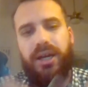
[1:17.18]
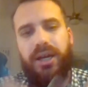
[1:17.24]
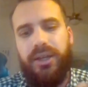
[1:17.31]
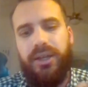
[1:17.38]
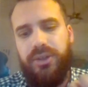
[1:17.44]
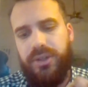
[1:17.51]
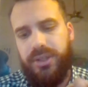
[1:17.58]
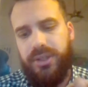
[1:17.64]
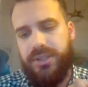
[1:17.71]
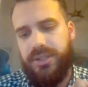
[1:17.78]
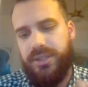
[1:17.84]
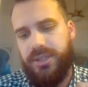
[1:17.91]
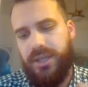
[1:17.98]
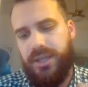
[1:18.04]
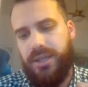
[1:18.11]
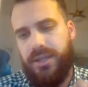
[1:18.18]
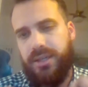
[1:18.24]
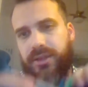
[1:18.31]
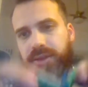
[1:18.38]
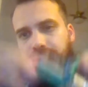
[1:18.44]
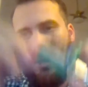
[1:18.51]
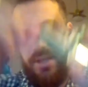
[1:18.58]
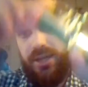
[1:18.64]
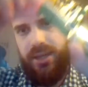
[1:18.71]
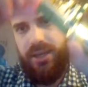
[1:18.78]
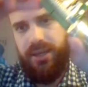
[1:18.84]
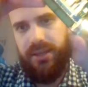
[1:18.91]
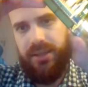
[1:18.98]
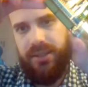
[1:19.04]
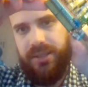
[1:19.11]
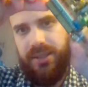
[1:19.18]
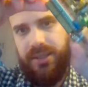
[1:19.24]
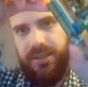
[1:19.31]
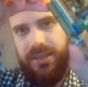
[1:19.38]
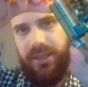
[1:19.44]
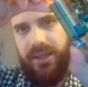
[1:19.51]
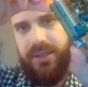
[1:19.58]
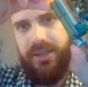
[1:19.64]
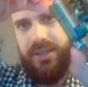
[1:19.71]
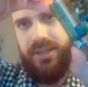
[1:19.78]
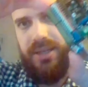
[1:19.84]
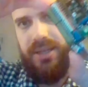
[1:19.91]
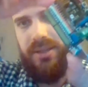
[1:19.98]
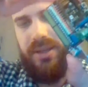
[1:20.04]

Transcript: You can see there it says the letter D,